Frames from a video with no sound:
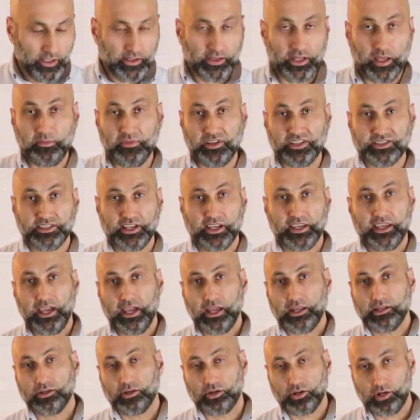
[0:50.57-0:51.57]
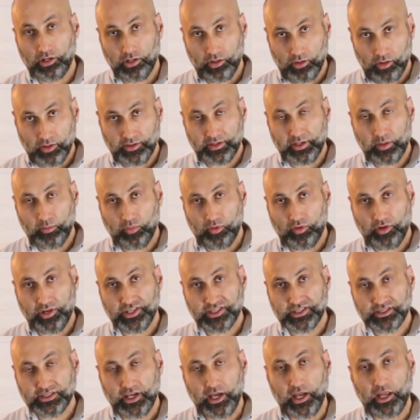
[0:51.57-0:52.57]
that means they can't earn loyalty
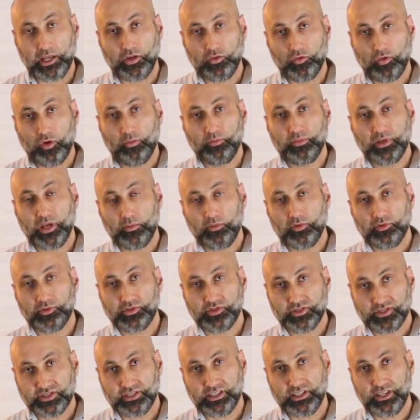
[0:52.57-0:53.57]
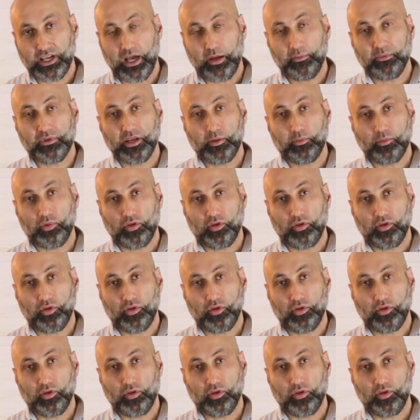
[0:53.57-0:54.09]
points and you won't be able to see how many